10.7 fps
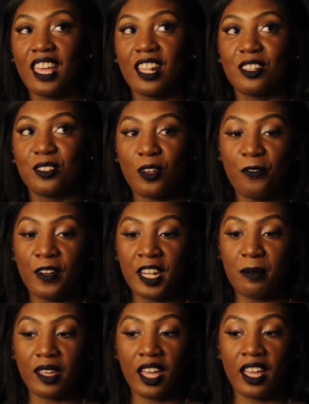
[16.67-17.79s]
It's so
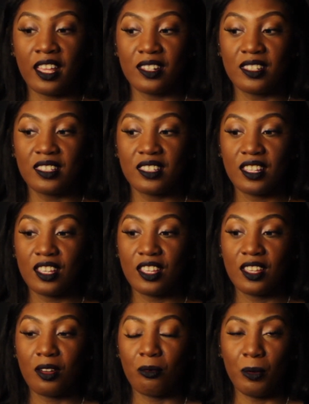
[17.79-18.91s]
funny because
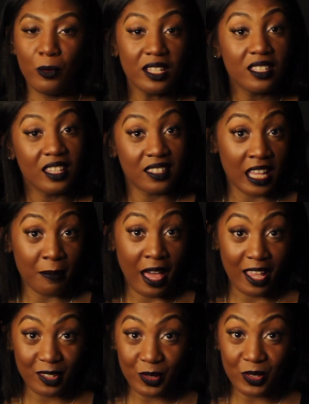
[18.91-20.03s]
we went to the same
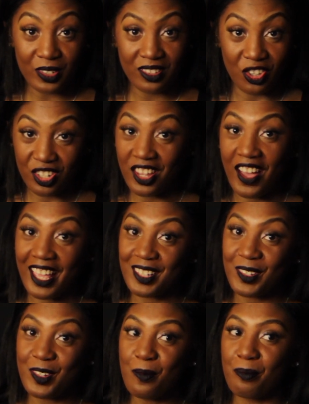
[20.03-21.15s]
high school, Uniondale High
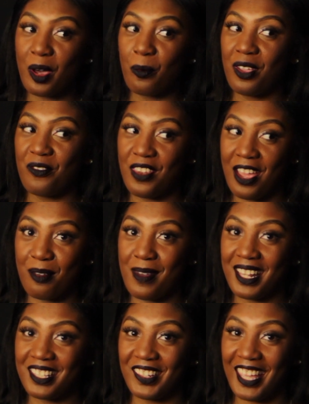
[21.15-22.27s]
School, but we've never
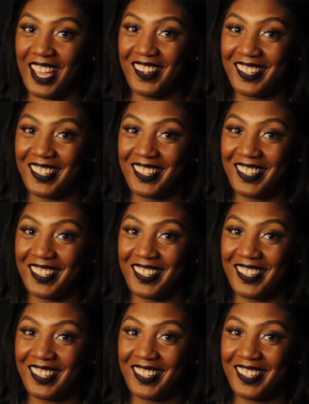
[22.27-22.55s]
met till now.